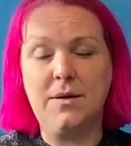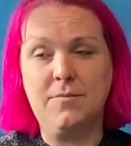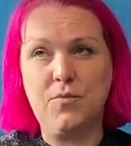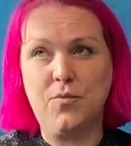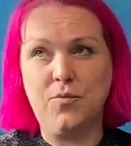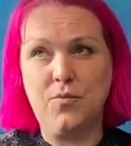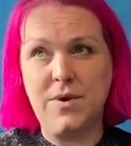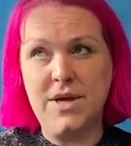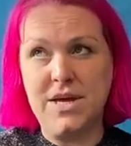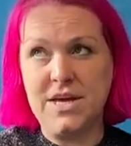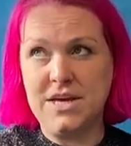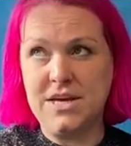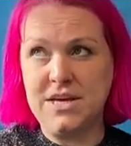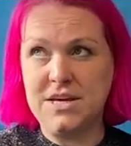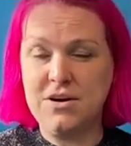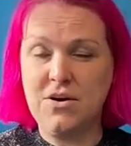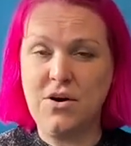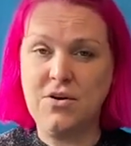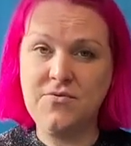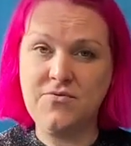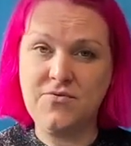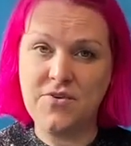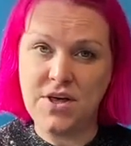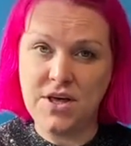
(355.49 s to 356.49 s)
We
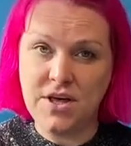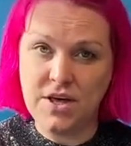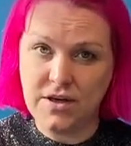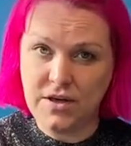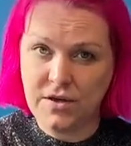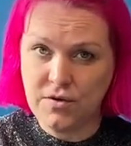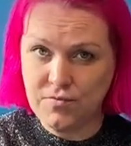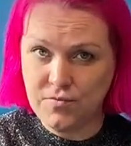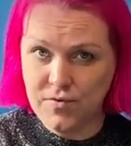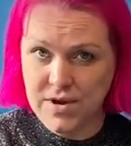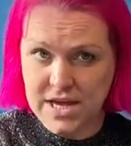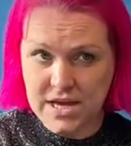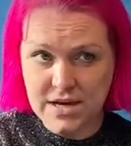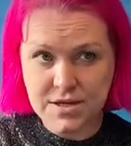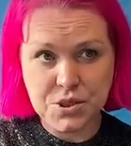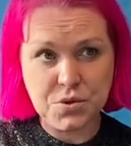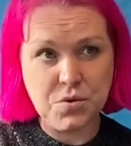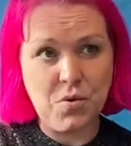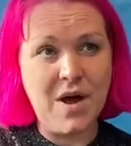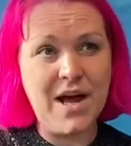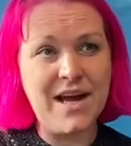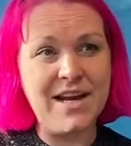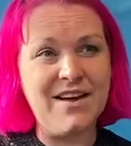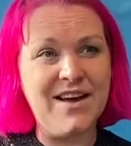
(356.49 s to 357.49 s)
offer Greek
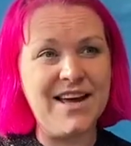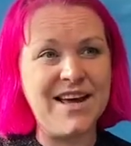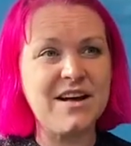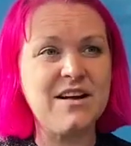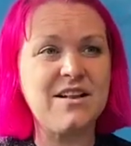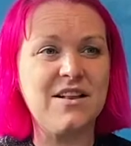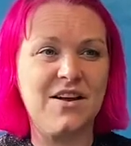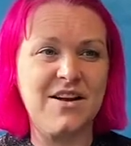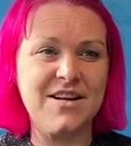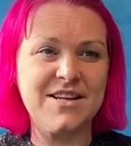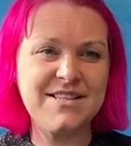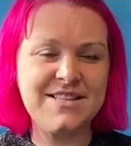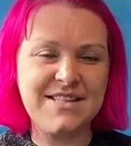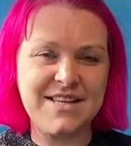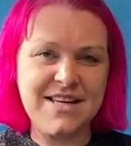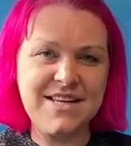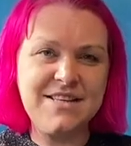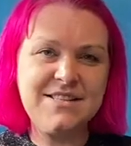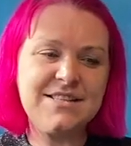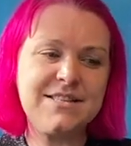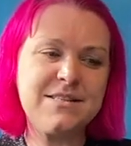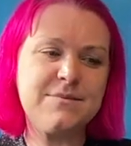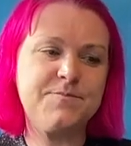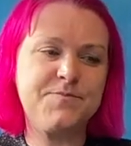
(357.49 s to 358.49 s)
twilight
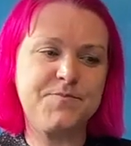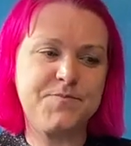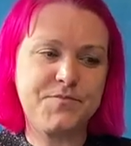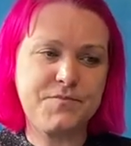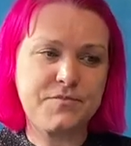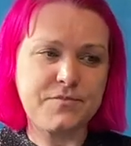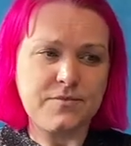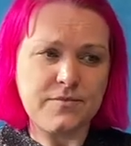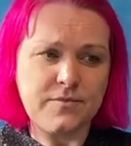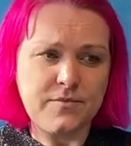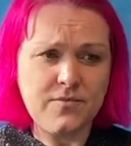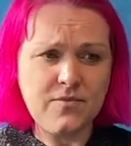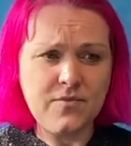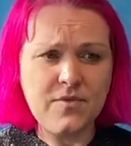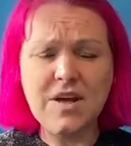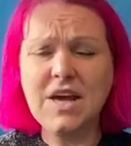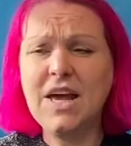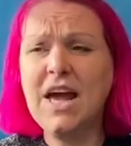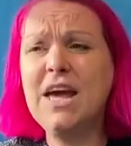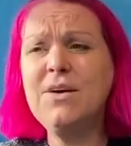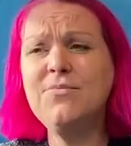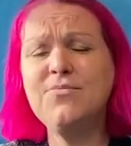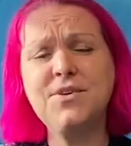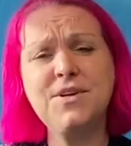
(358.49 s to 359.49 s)
classes.
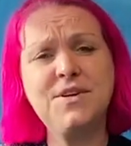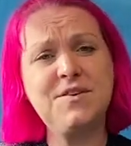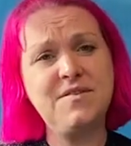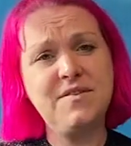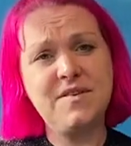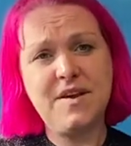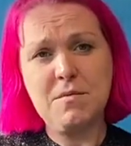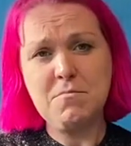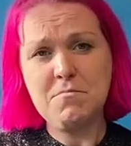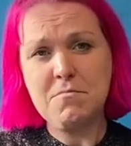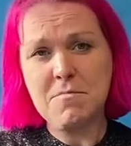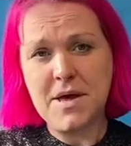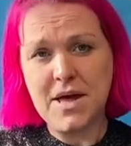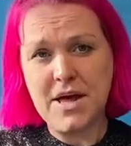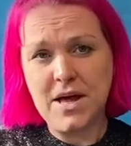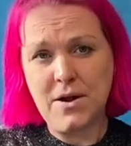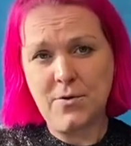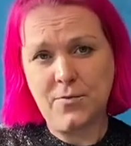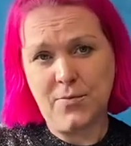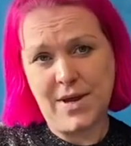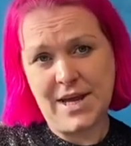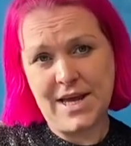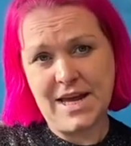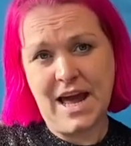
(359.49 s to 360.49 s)
Every December
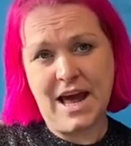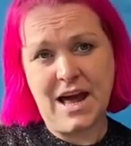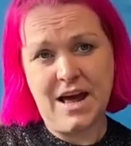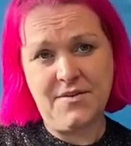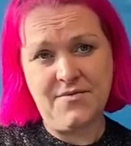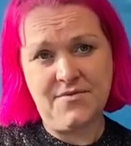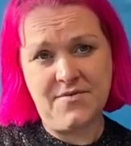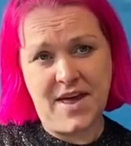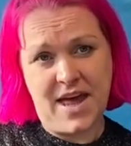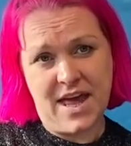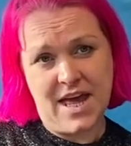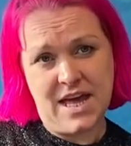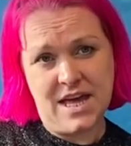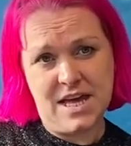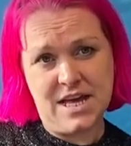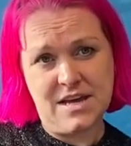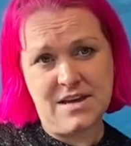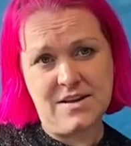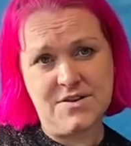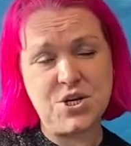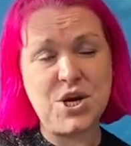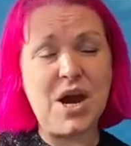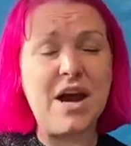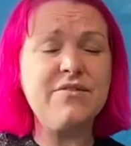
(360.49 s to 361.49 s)
we have a
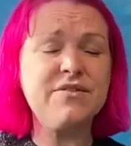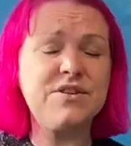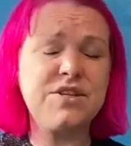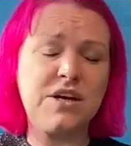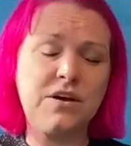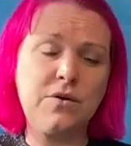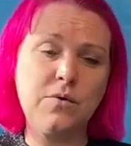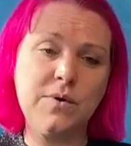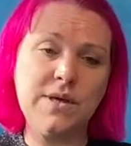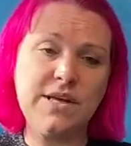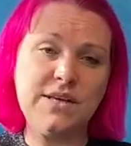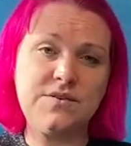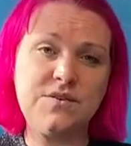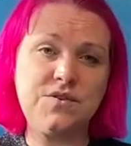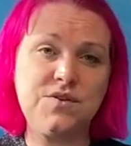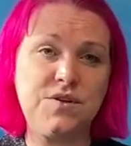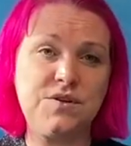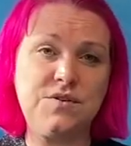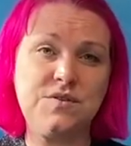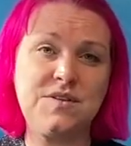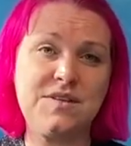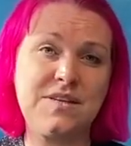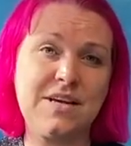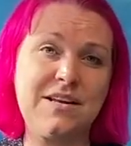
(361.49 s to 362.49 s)
charity quiz to
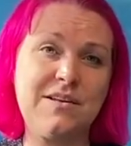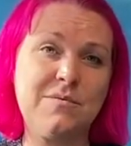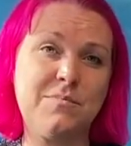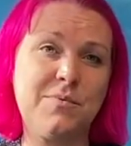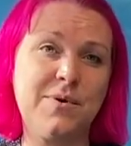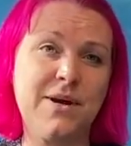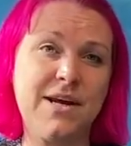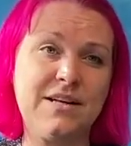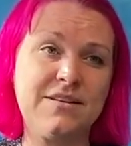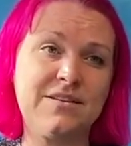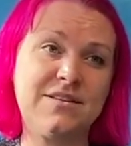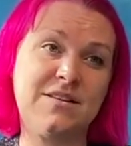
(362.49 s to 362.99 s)
celebrate